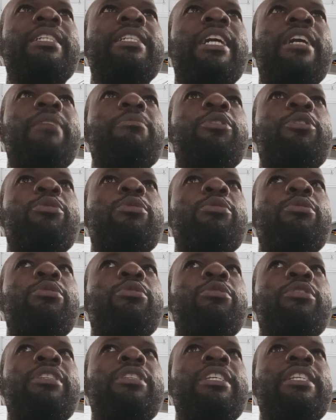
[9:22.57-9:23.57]
it comes
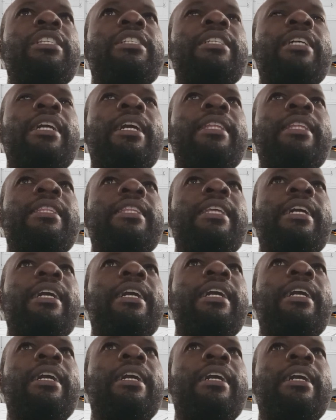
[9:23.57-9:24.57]
to this
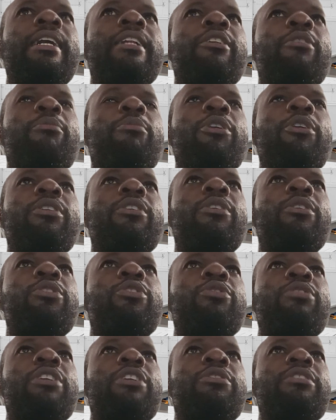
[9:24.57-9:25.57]
other normal
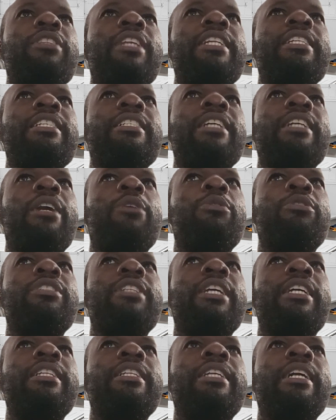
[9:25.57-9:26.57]
construction that is
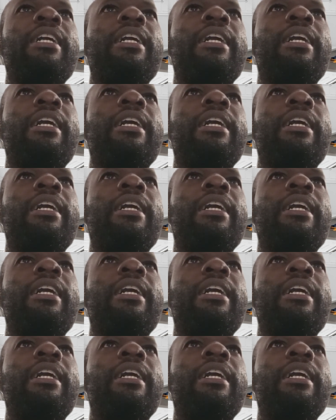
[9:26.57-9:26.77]
outside